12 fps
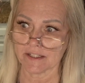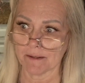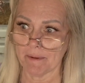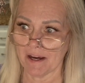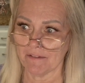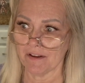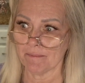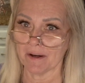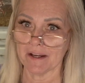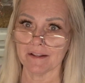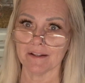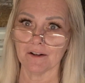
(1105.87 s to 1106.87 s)
I'm having
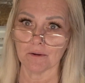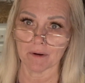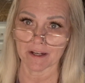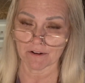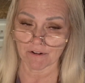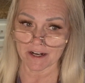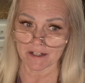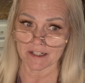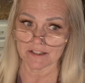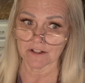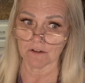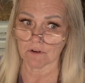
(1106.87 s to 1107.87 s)
my
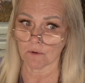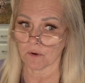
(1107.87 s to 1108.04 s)
grandkids over.